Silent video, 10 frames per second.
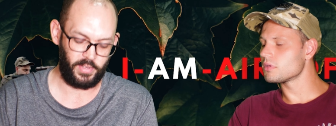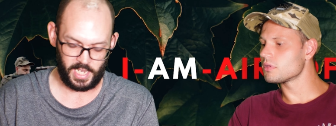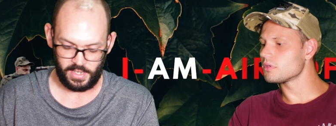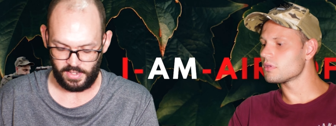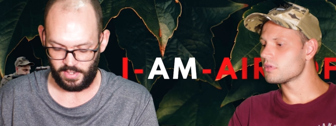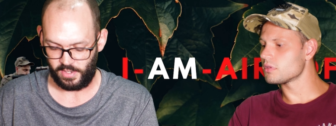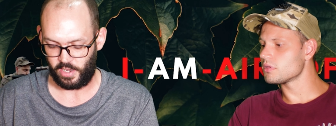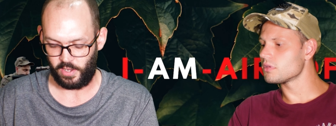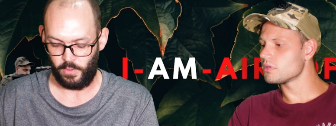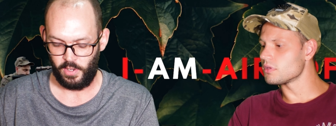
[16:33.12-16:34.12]
Speaker 1: for this.
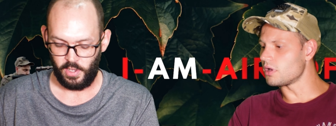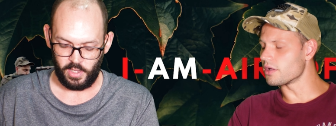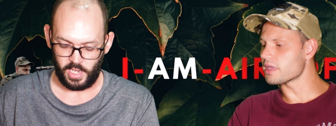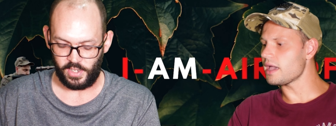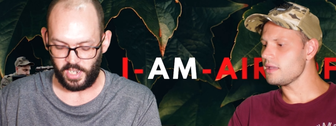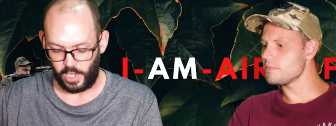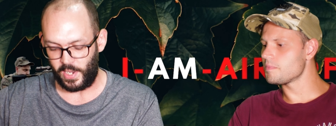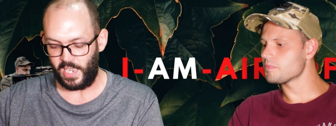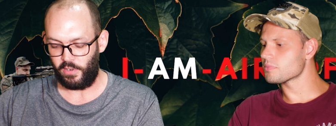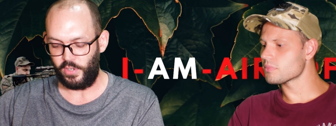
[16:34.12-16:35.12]
So okay. in
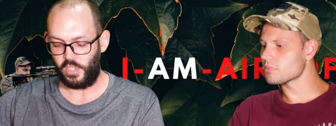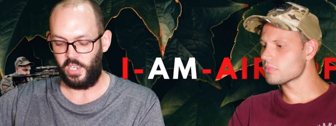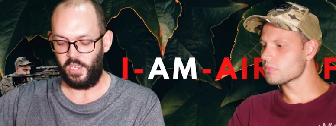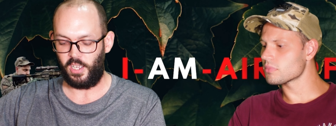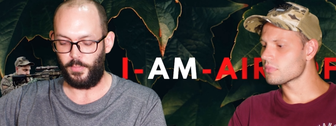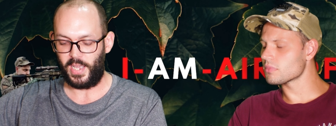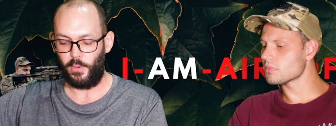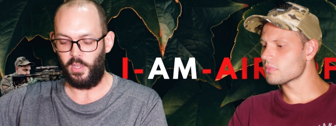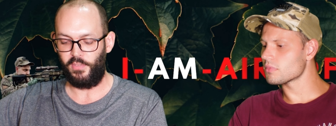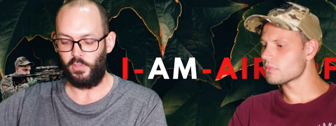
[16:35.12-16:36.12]
Taiwan, obviously, our
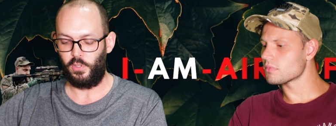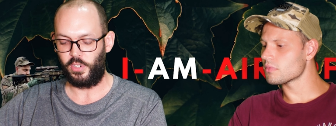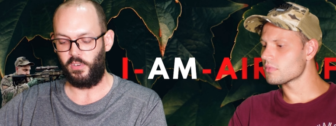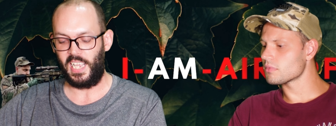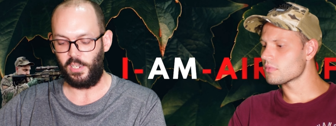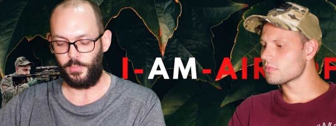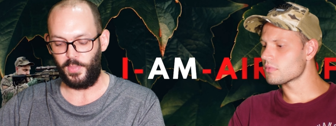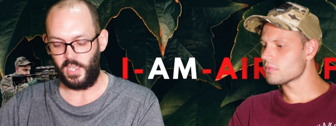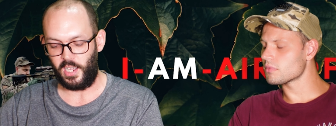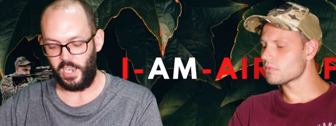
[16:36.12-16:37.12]
power levels are allowed to be a
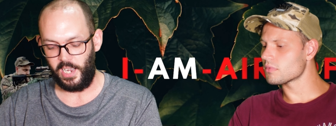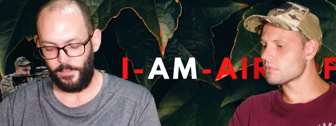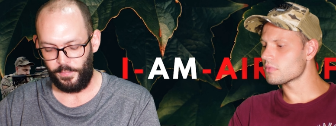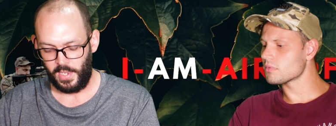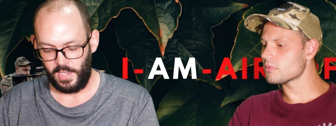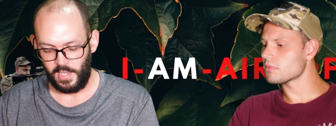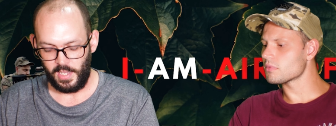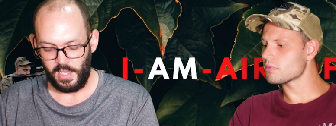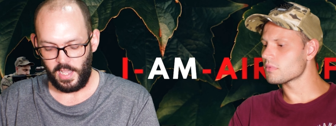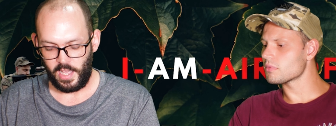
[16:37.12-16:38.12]
bit higher.
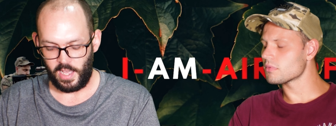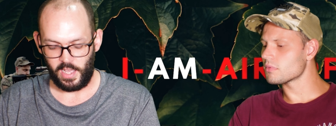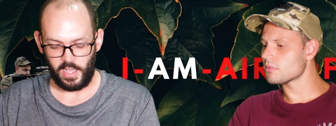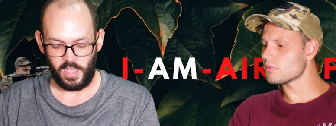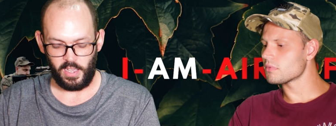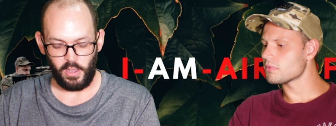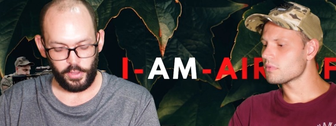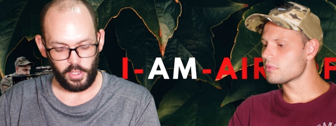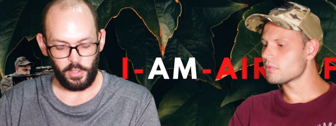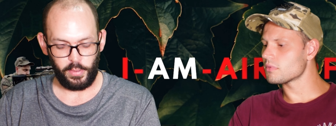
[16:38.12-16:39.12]
Uh,
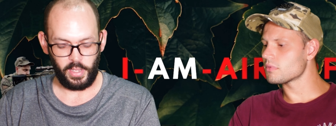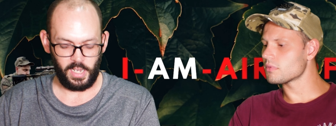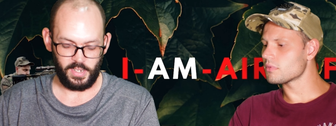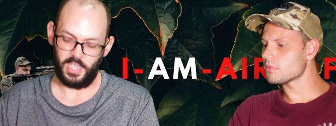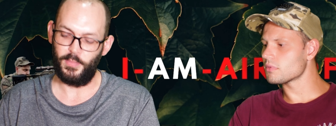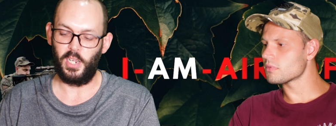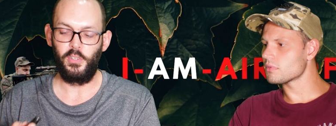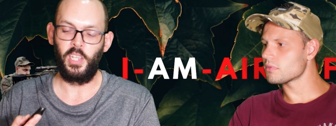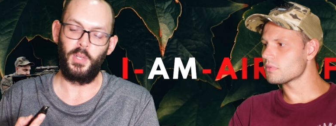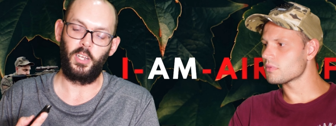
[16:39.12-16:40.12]
other things they
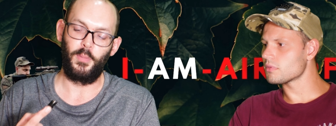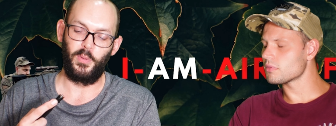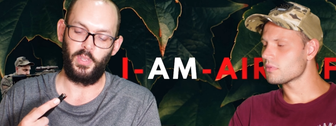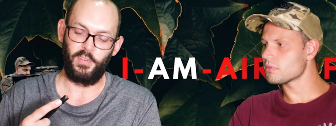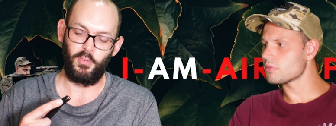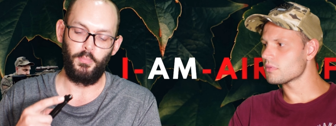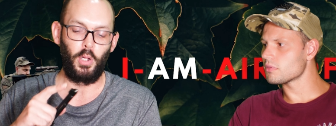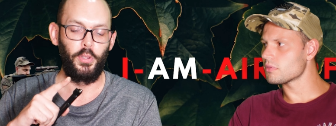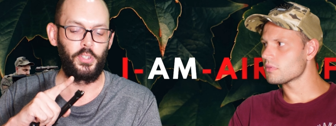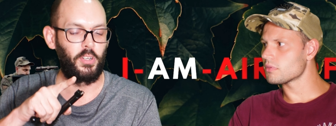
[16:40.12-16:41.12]
might they might come up with a different
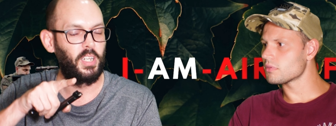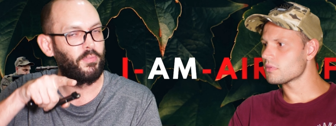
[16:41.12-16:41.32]
bolt that's got a